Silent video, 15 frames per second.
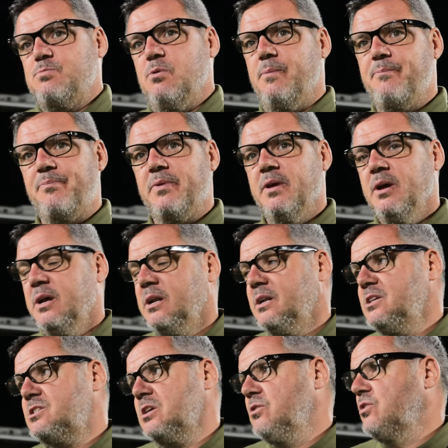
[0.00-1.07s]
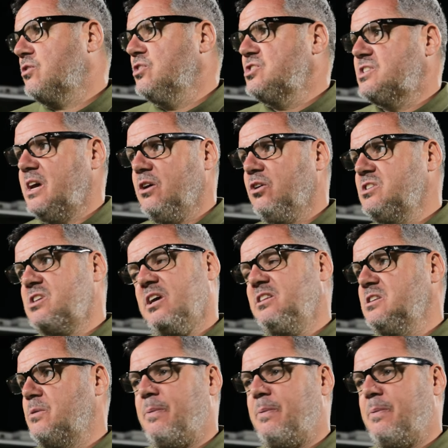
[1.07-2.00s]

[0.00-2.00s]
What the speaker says: But listen, like I say to the